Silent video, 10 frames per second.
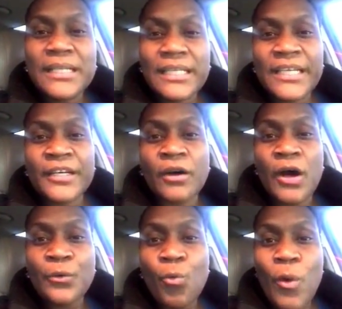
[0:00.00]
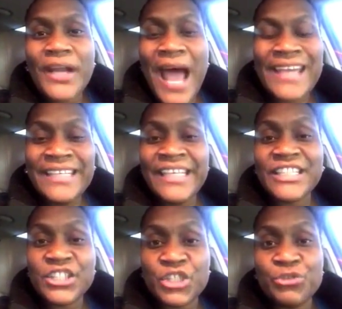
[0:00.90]
clear on what I needed
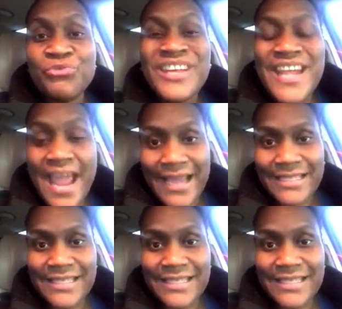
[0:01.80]
to do next.